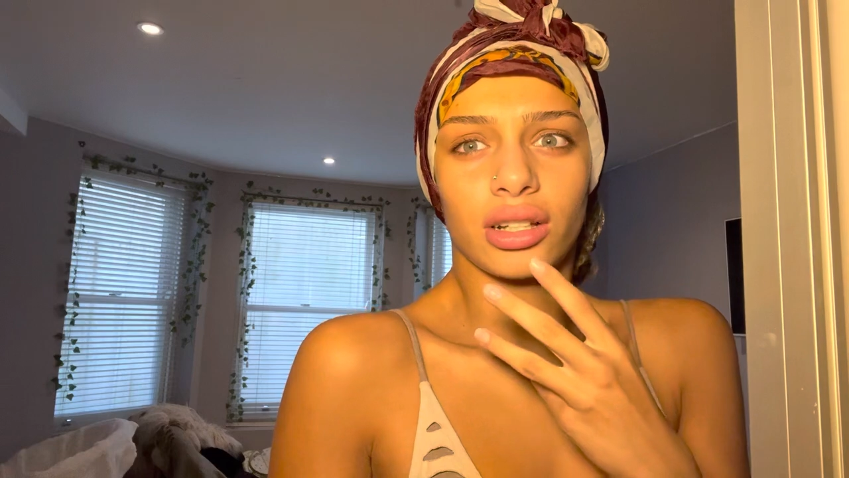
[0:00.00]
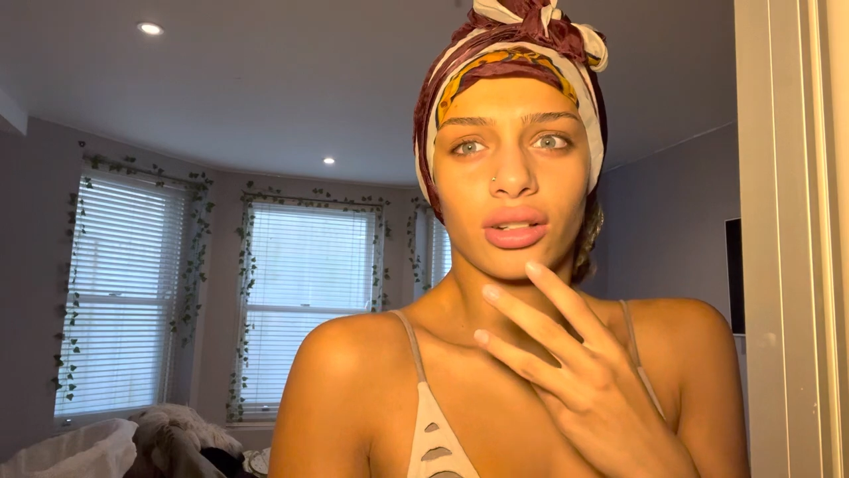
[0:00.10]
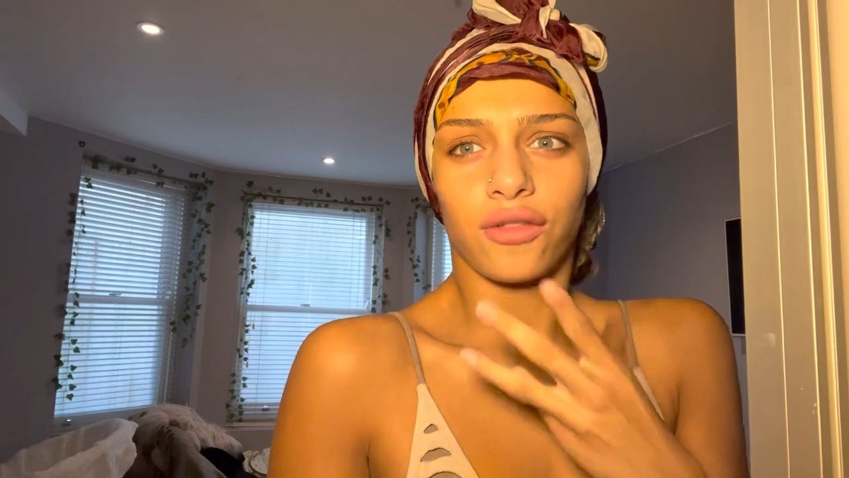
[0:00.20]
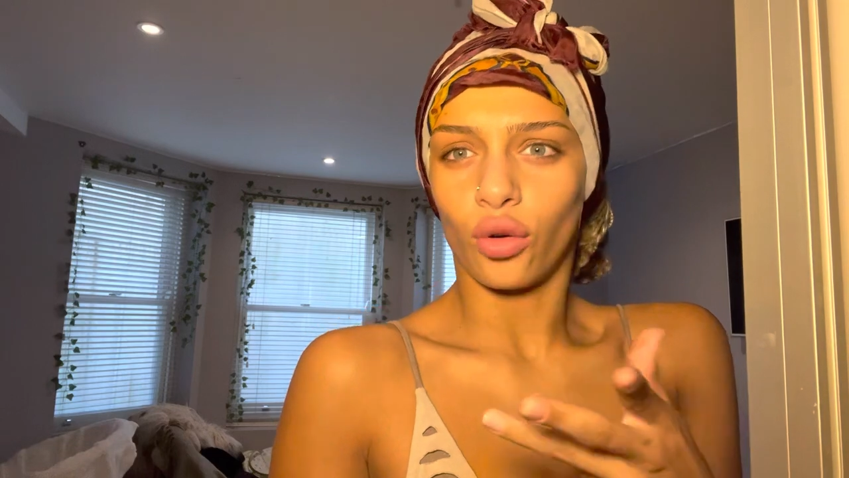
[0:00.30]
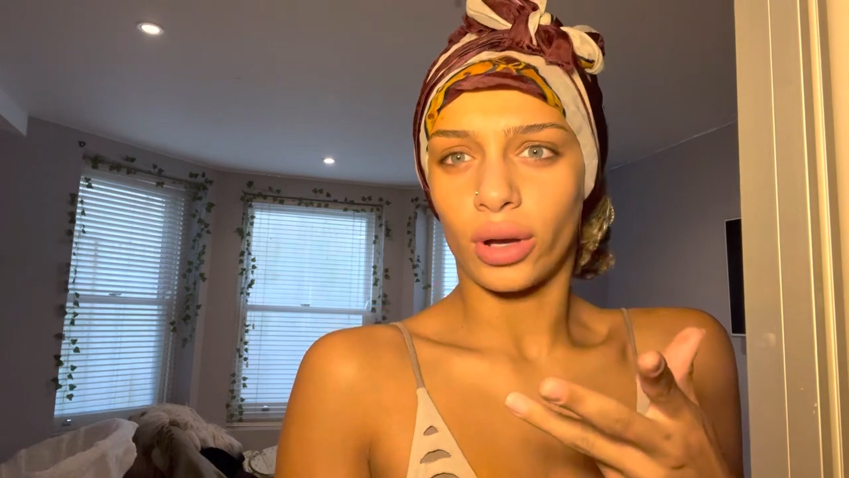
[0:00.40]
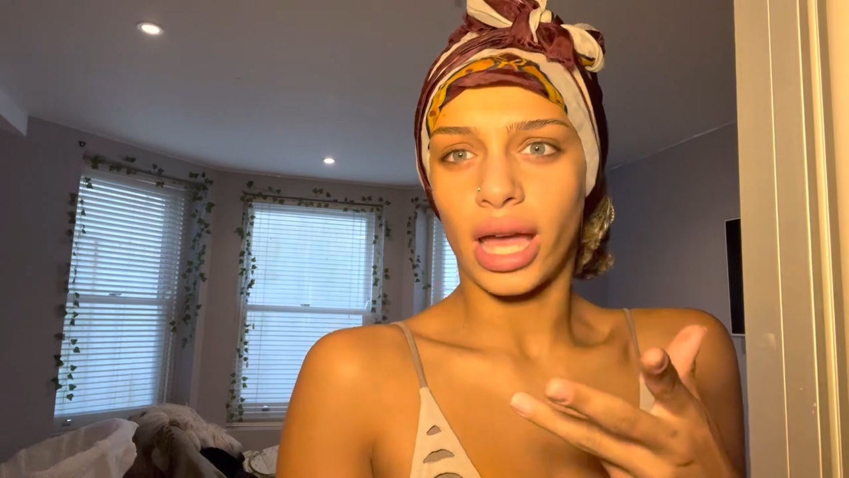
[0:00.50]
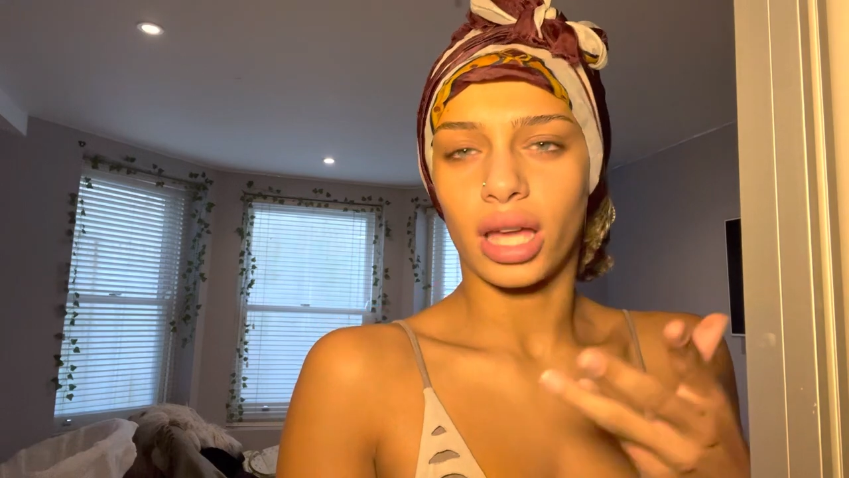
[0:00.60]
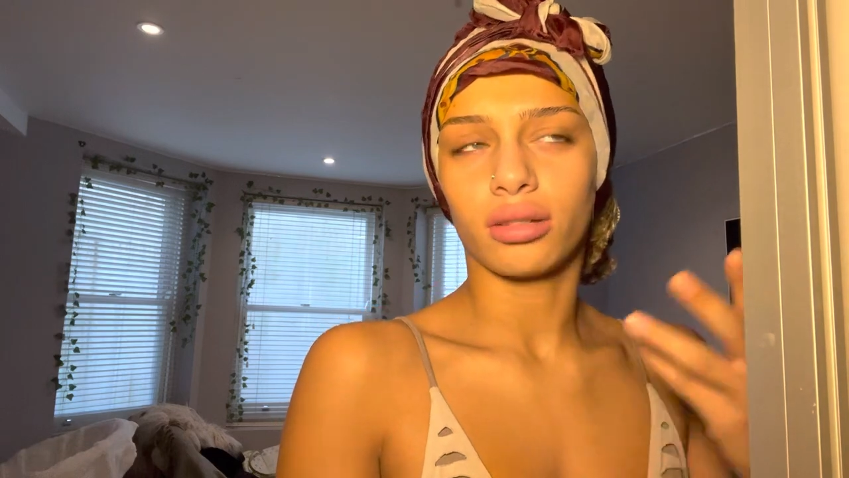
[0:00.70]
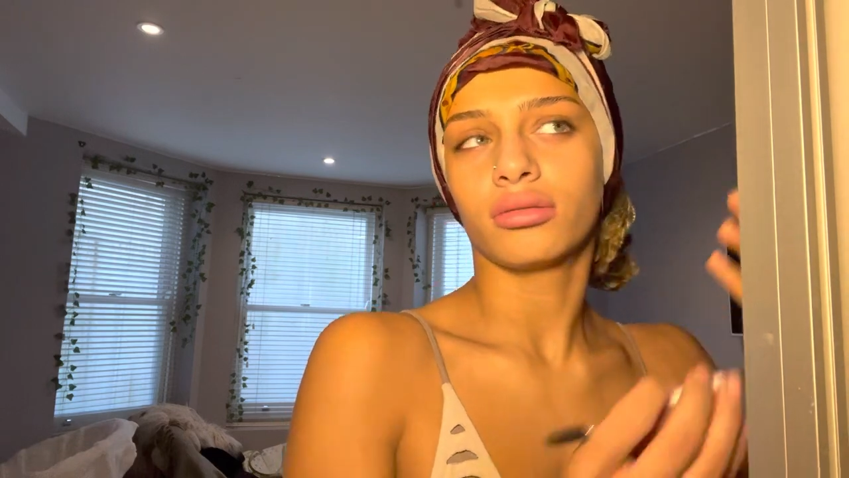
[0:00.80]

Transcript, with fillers: 4K?